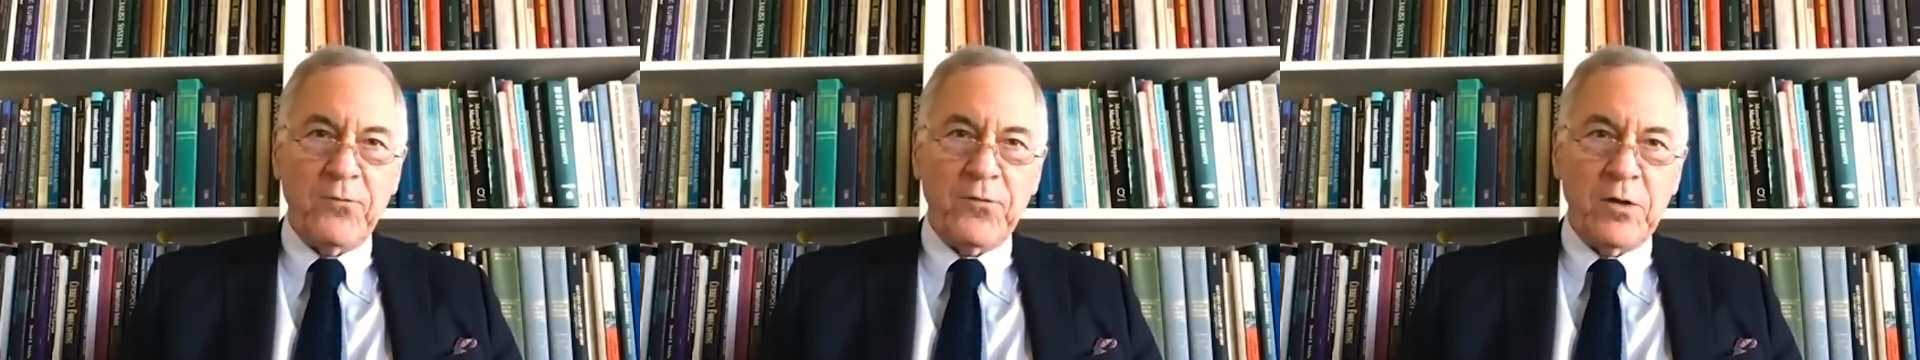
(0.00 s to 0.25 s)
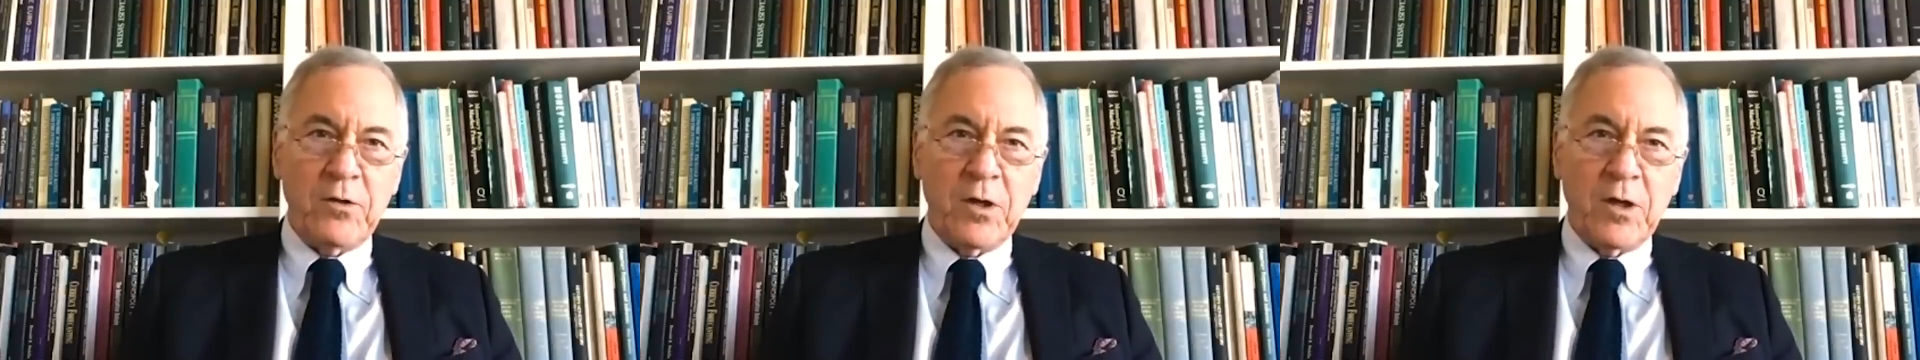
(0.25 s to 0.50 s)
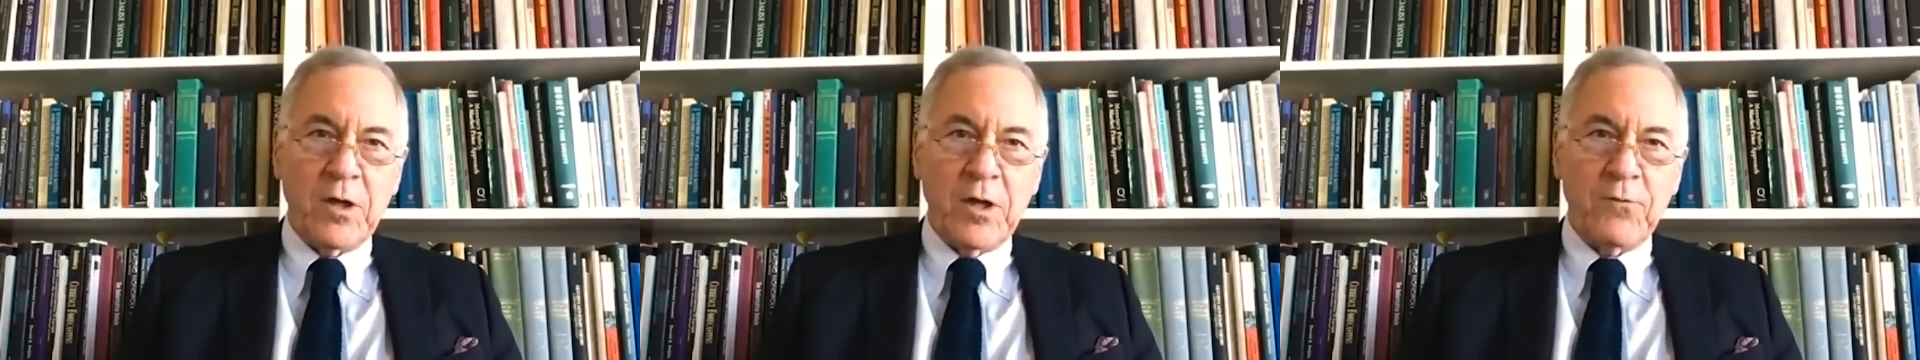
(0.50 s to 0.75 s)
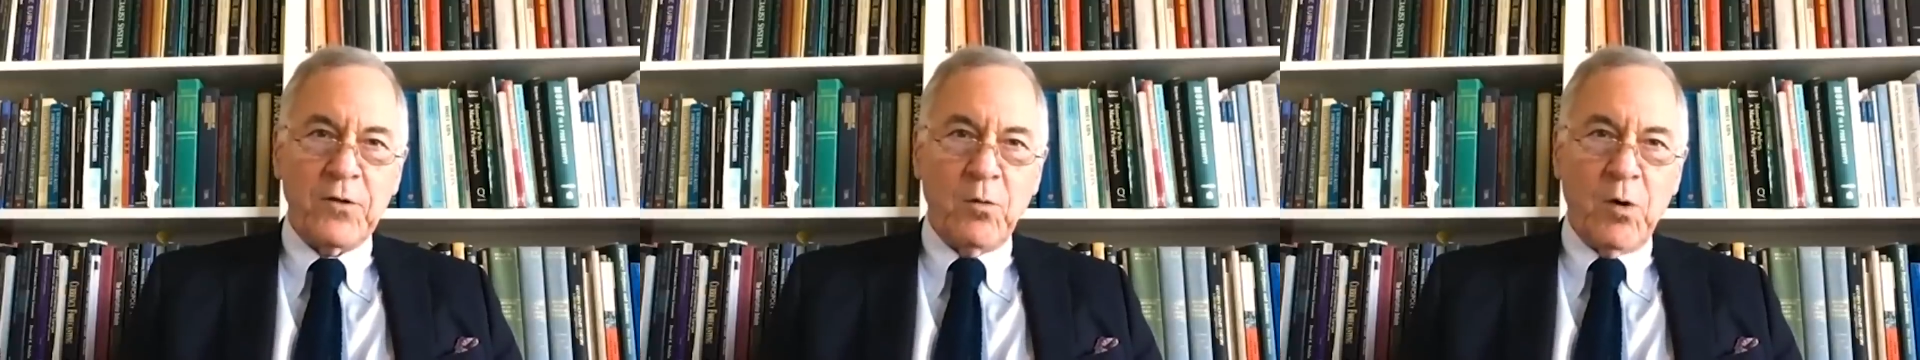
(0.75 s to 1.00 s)
If you
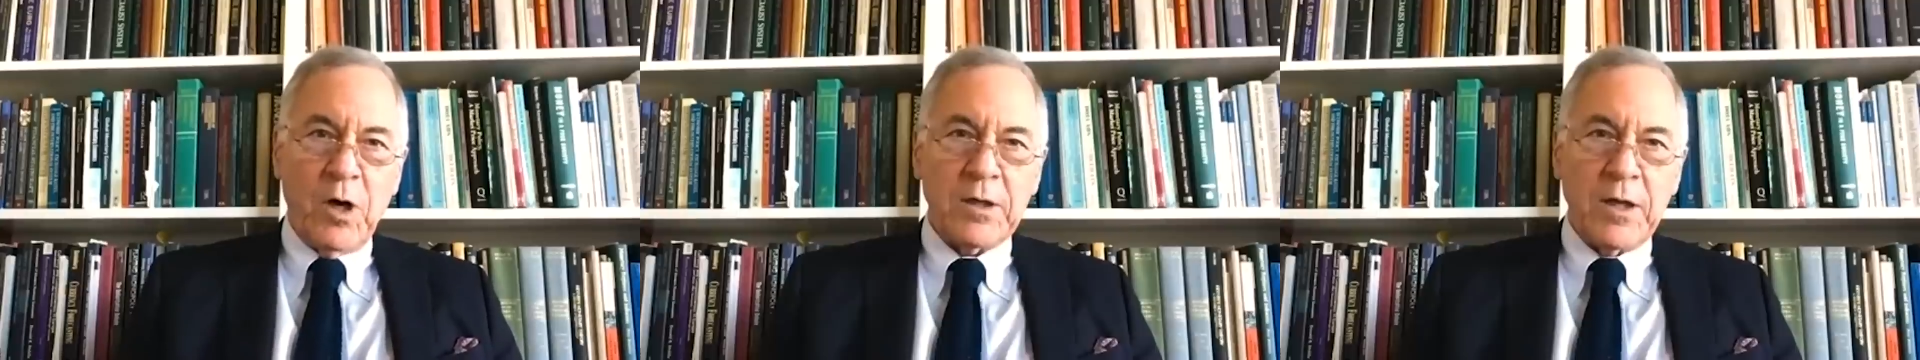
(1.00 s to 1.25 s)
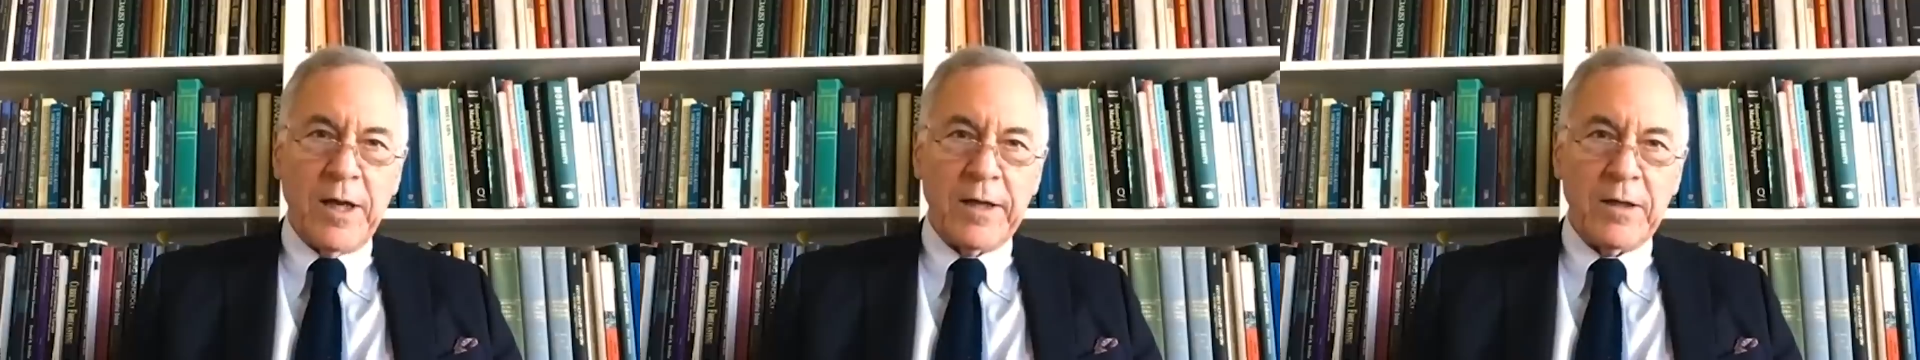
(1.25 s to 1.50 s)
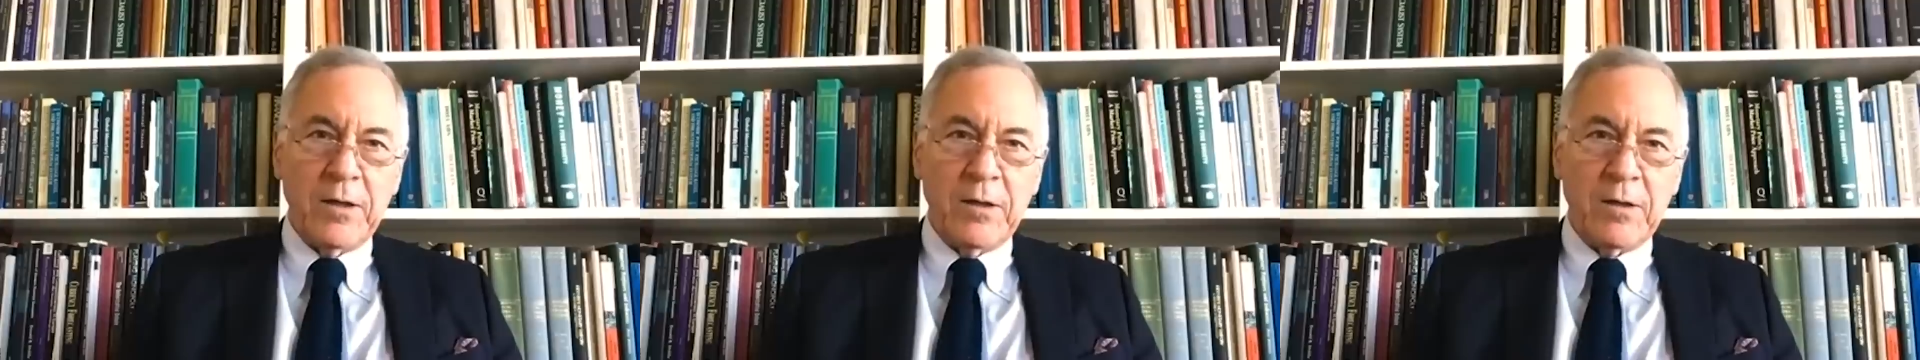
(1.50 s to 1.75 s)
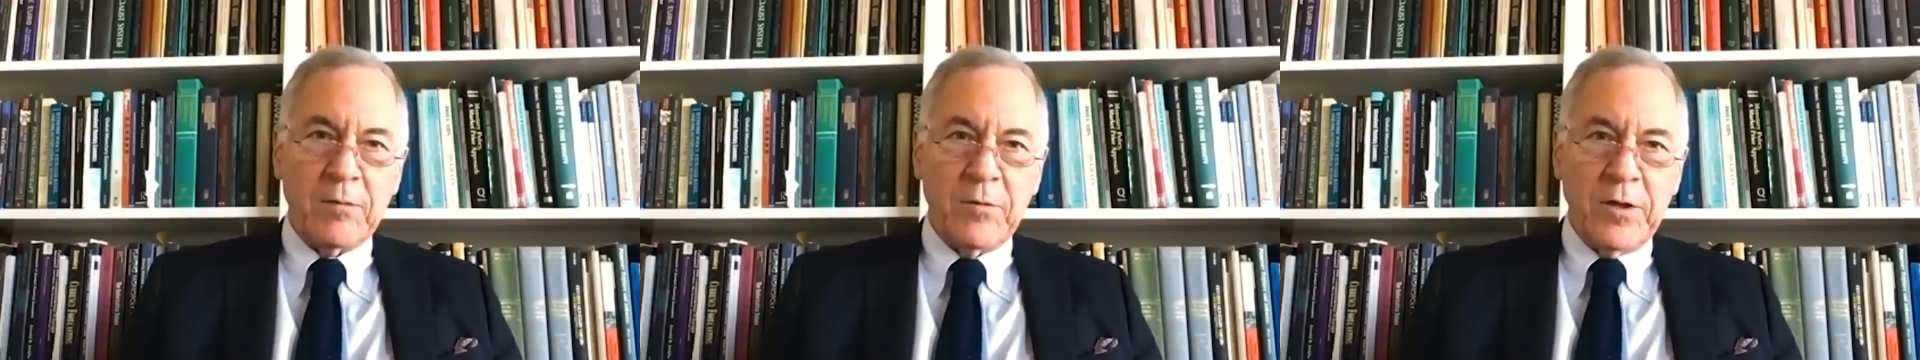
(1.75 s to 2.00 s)
if you walk like a
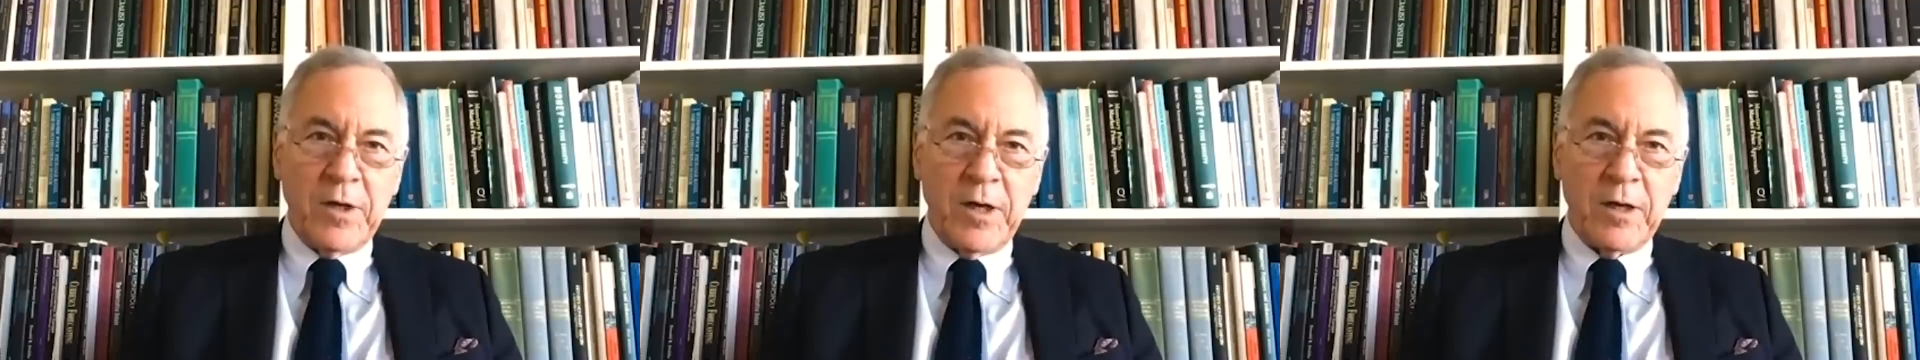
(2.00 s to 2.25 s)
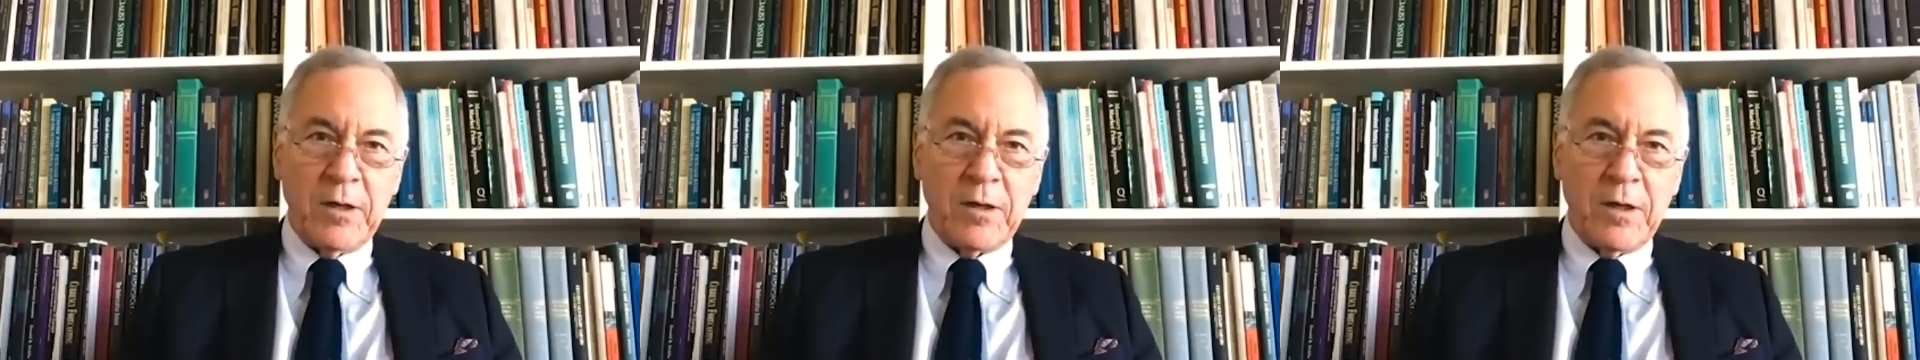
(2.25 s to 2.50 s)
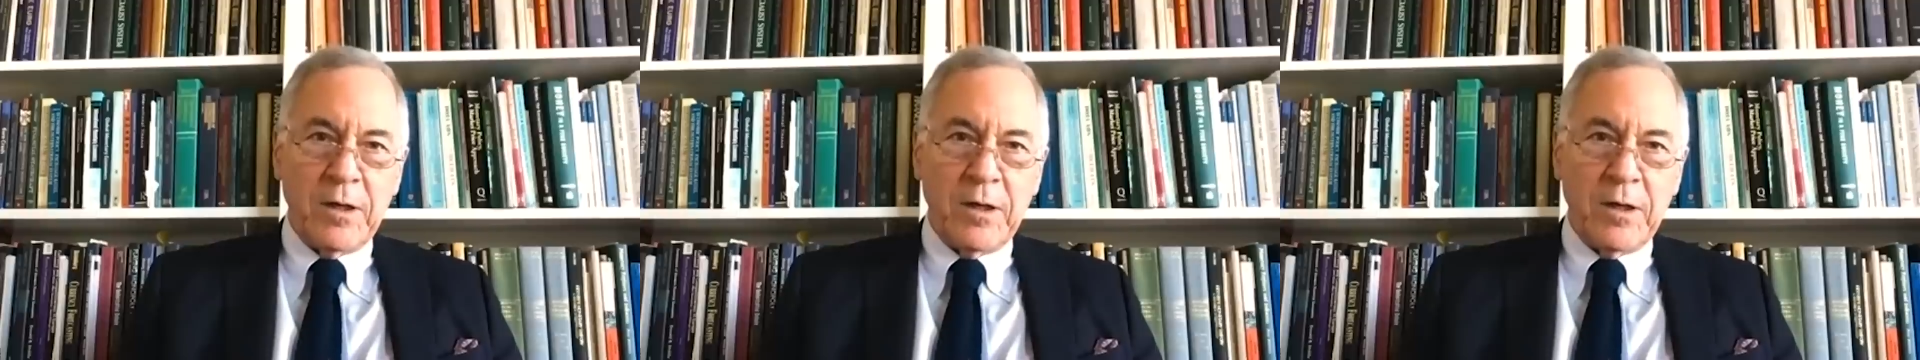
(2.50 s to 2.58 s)
duck,